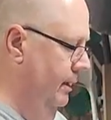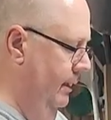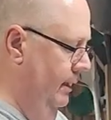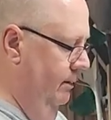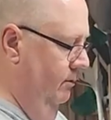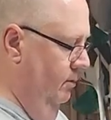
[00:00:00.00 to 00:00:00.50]

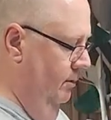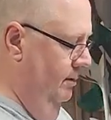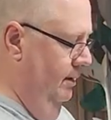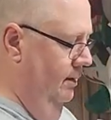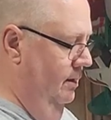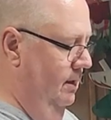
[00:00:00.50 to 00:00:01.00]
plane would
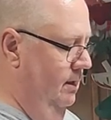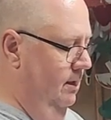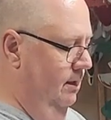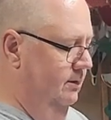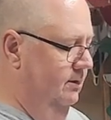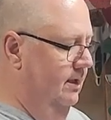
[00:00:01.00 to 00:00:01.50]
be
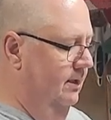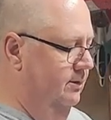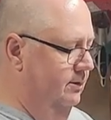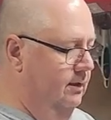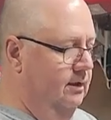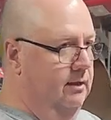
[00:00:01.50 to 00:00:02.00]
the uh,
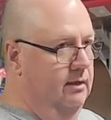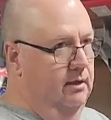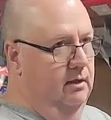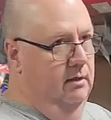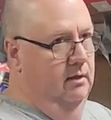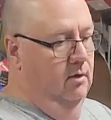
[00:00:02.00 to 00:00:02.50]
Cessna.
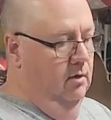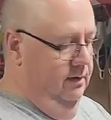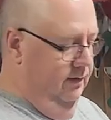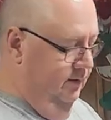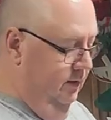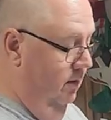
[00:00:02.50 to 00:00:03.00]
Or
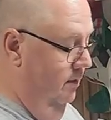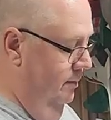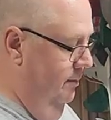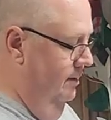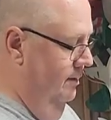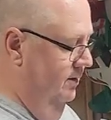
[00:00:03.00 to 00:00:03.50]
this, or
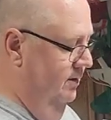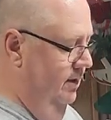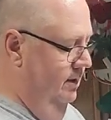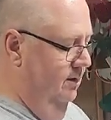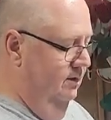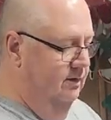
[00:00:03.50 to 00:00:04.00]
the, the
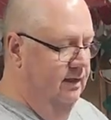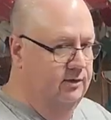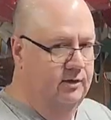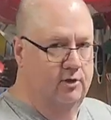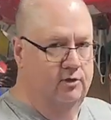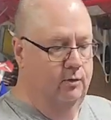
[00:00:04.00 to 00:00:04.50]
Cirrus
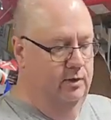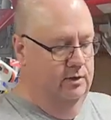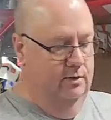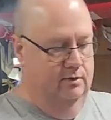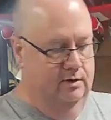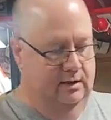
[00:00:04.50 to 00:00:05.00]
S R
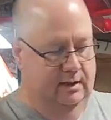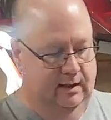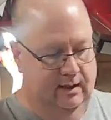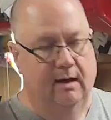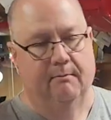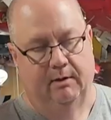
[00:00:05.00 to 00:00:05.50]
twenty-two
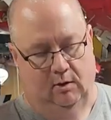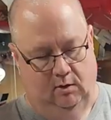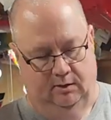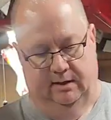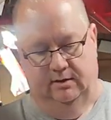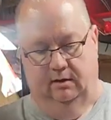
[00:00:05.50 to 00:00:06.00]
T. But of
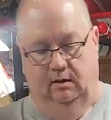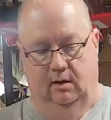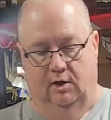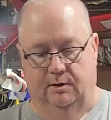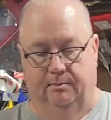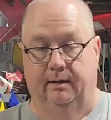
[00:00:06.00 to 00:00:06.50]
course, that's a
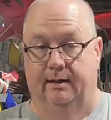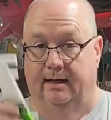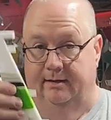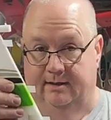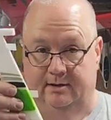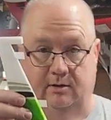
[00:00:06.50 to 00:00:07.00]
larger plane.
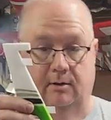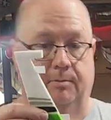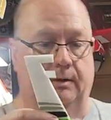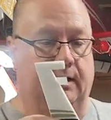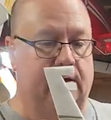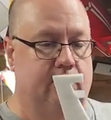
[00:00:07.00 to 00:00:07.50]
Now, this little
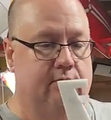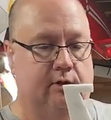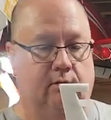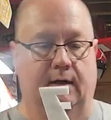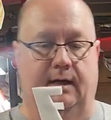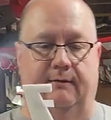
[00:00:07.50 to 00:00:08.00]
plane, you
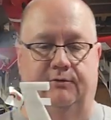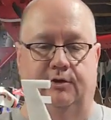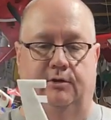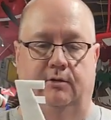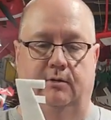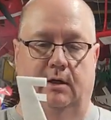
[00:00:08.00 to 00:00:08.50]
do have
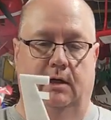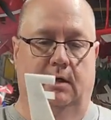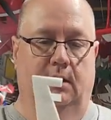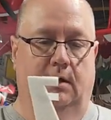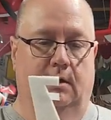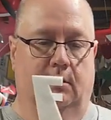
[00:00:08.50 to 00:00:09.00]
to
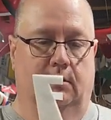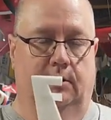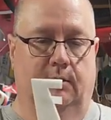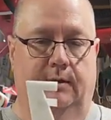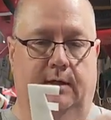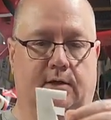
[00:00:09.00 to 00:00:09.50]

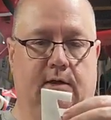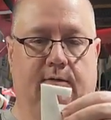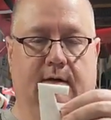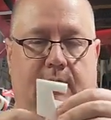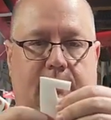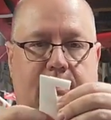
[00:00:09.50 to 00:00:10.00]
glue in.
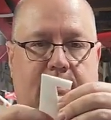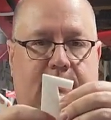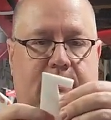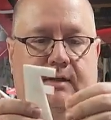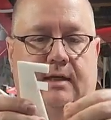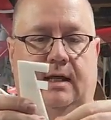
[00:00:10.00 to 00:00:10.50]
You've got the
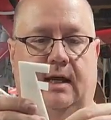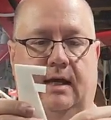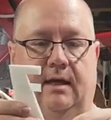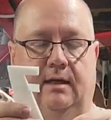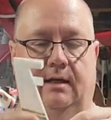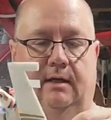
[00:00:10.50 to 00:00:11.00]
C
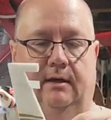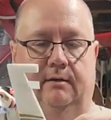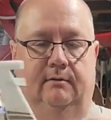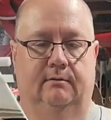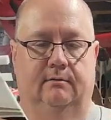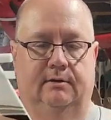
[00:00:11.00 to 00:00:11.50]
A uh,
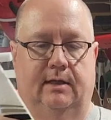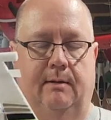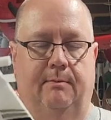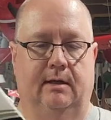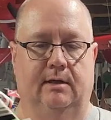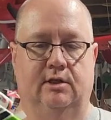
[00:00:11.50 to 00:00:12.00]

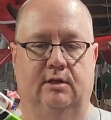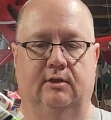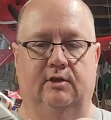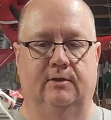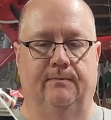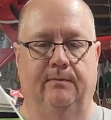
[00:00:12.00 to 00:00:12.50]
tape
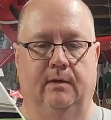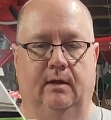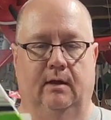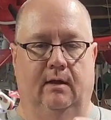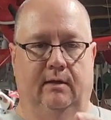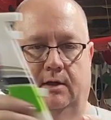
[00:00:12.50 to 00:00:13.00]
hinges,
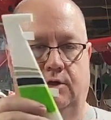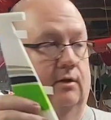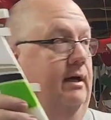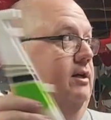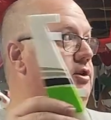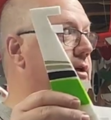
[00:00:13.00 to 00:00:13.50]
that
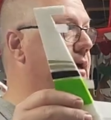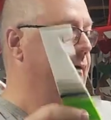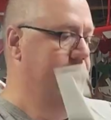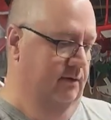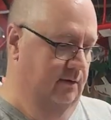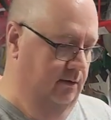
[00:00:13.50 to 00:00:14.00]
you'll actually
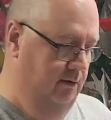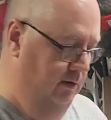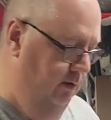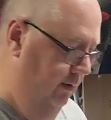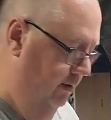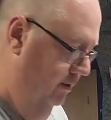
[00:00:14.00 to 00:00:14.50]
have to
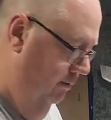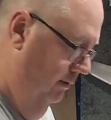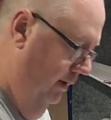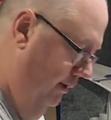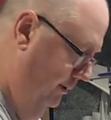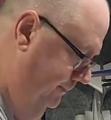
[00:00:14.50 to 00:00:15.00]
glue into the
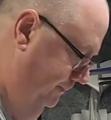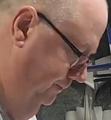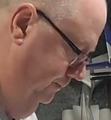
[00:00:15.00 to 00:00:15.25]
rudder,